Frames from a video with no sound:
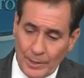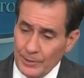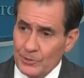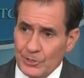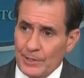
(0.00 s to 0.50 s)
I
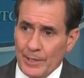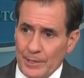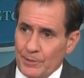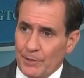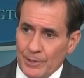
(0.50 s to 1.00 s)
didn't say that
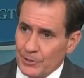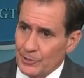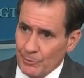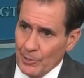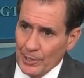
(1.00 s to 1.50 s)
either. I just
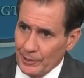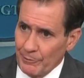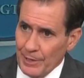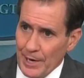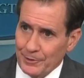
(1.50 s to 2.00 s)
said we're not going to
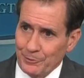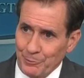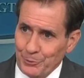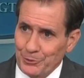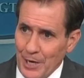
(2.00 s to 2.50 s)
react in
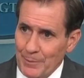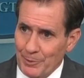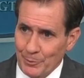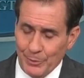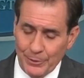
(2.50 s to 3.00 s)
real time
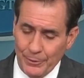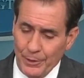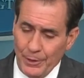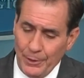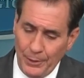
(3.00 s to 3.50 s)
here,
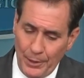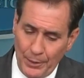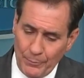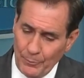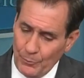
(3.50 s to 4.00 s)

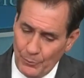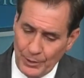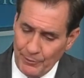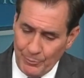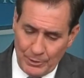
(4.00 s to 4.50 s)
Peter. We
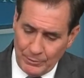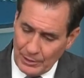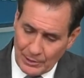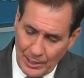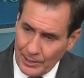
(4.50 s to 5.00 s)
have been
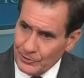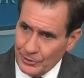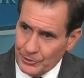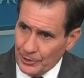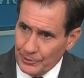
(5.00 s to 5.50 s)
in
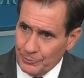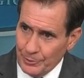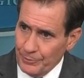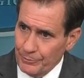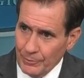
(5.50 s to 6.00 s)
constant touch
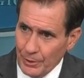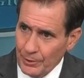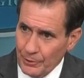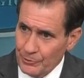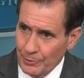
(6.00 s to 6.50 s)
with
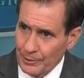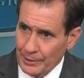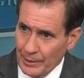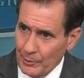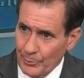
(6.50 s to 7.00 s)
our Israeli
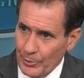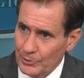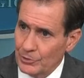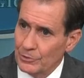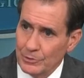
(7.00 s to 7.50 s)

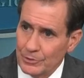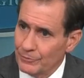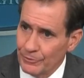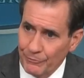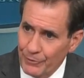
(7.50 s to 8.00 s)
counterparts since
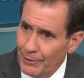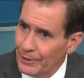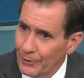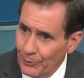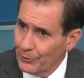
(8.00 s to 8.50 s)
the
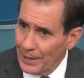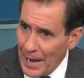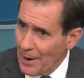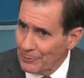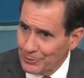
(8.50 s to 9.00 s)
very early
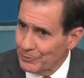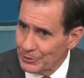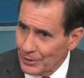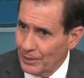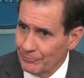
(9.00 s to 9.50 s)
hours of this
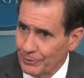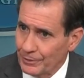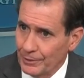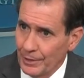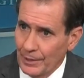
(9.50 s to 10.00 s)

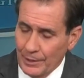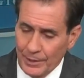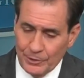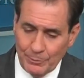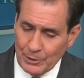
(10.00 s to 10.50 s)
conflict
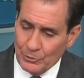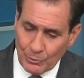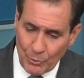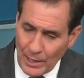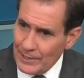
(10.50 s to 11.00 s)
to make sure
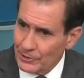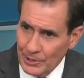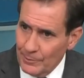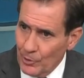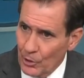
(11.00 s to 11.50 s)
we're asking
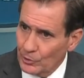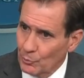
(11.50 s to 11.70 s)
them the hard